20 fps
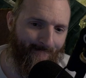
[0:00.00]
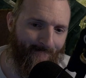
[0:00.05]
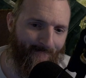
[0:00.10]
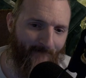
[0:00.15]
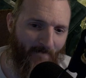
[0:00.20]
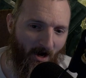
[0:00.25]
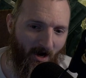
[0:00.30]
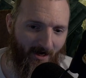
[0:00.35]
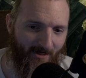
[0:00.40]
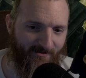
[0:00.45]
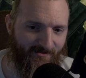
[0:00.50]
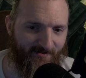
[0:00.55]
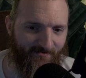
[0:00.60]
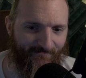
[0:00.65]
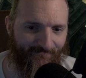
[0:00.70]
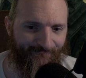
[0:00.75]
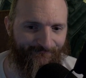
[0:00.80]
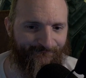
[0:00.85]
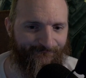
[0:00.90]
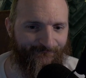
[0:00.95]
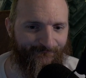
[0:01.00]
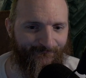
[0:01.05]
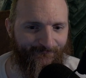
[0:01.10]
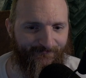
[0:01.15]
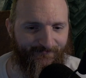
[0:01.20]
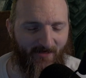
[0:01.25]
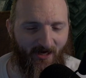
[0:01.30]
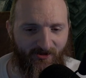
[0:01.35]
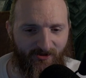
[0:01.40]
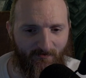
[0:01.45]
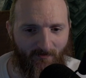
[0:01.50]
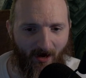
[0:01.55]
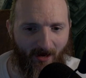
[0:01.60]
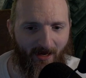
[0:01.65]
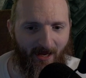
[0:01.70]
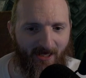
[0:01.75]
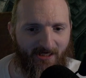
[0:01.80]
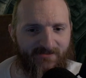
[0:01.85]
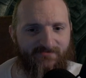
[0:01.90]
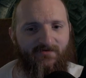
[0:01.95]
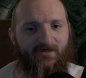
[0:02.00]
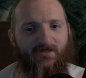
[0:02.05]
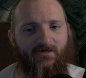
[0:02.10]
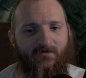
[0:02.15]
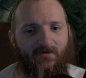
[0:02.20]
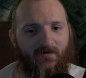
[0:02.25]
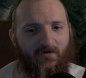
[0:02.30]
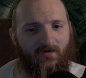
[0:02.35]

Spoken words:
but now you might ask me,